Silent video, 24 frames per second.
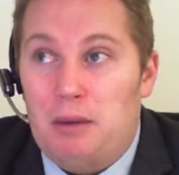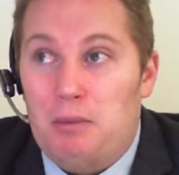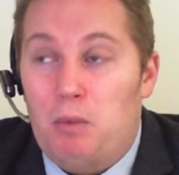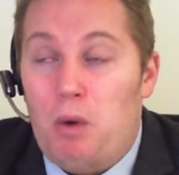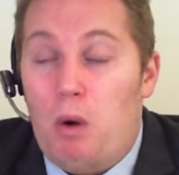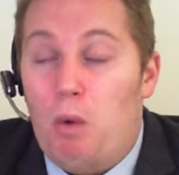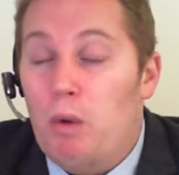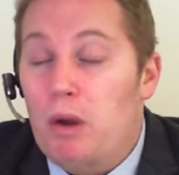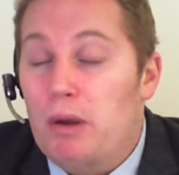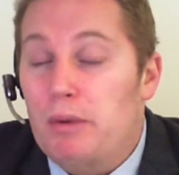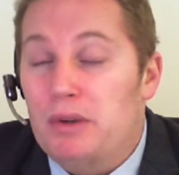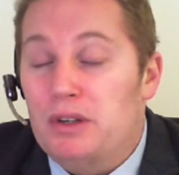
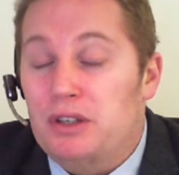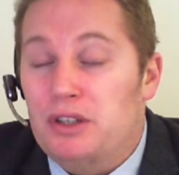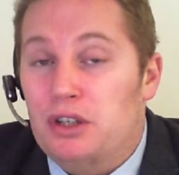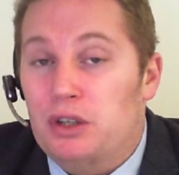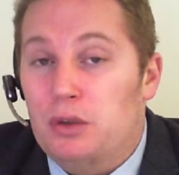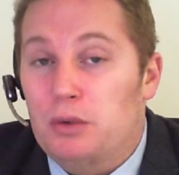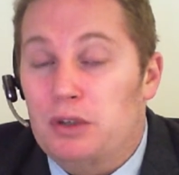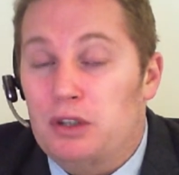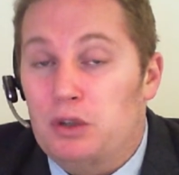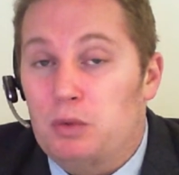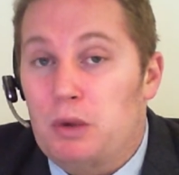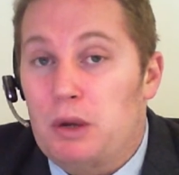What we would
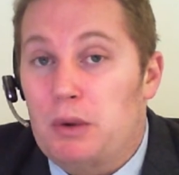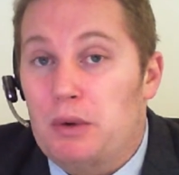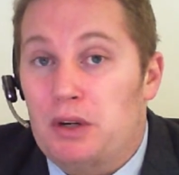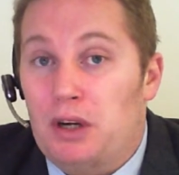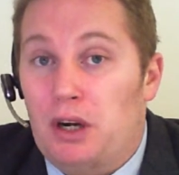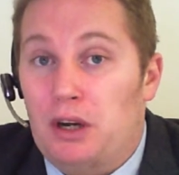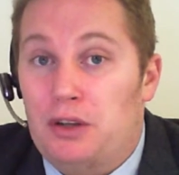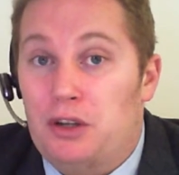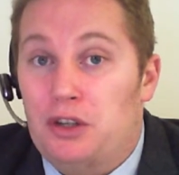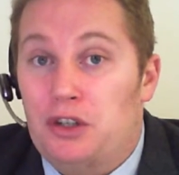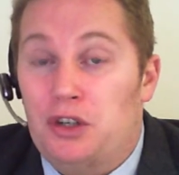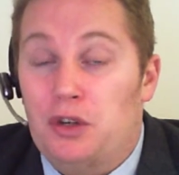do is we would
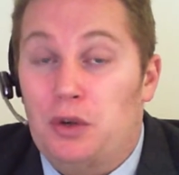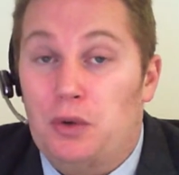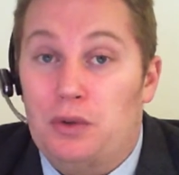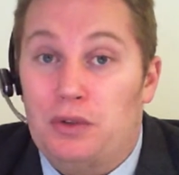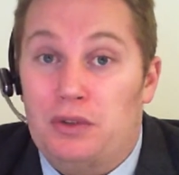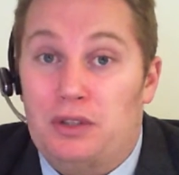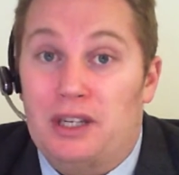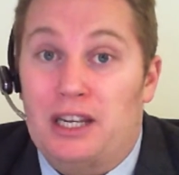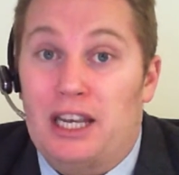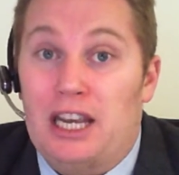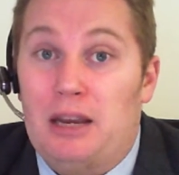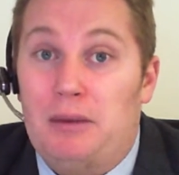either
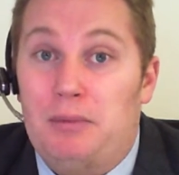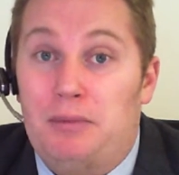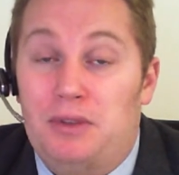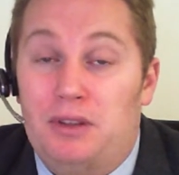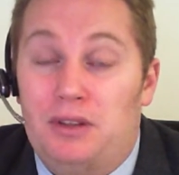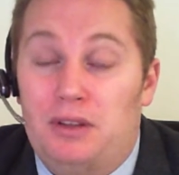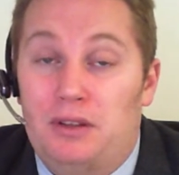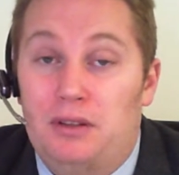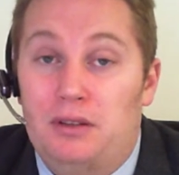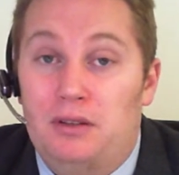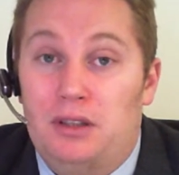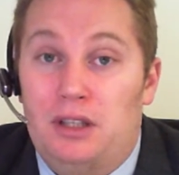choose to keep
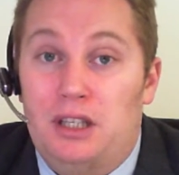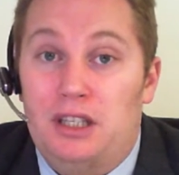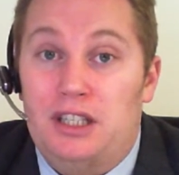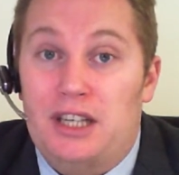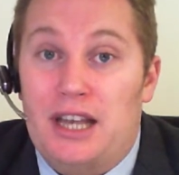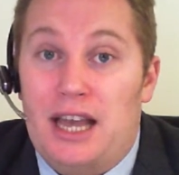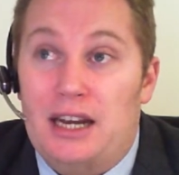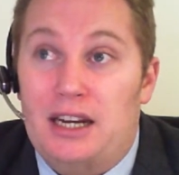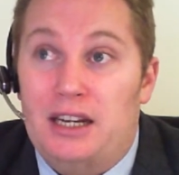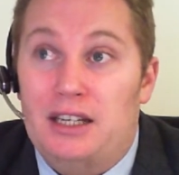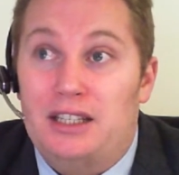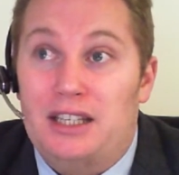the
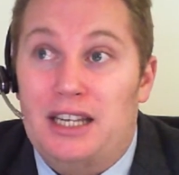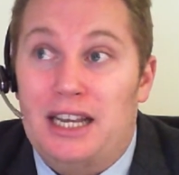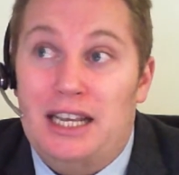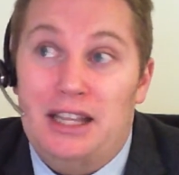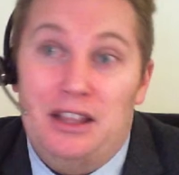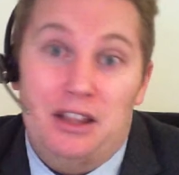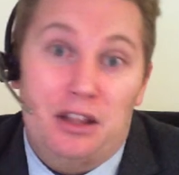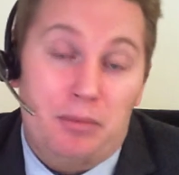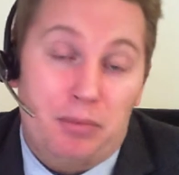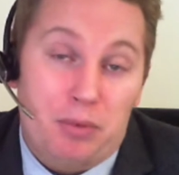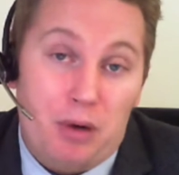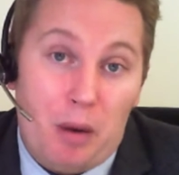tenant
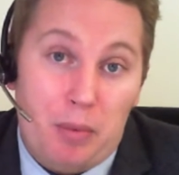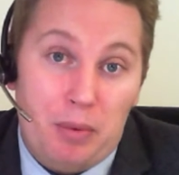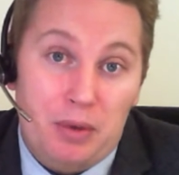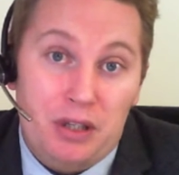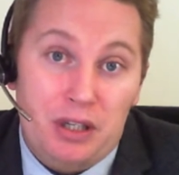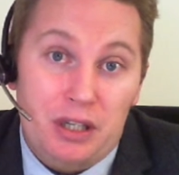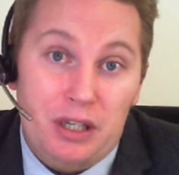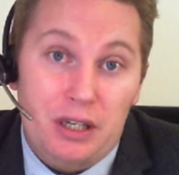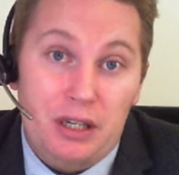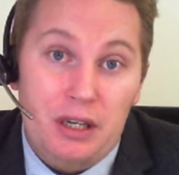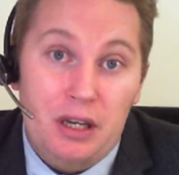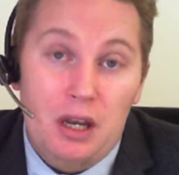in the
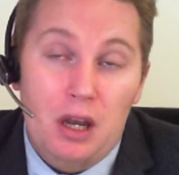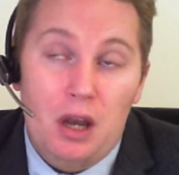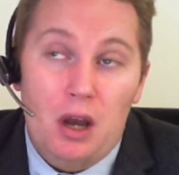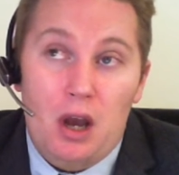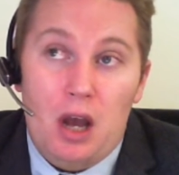property,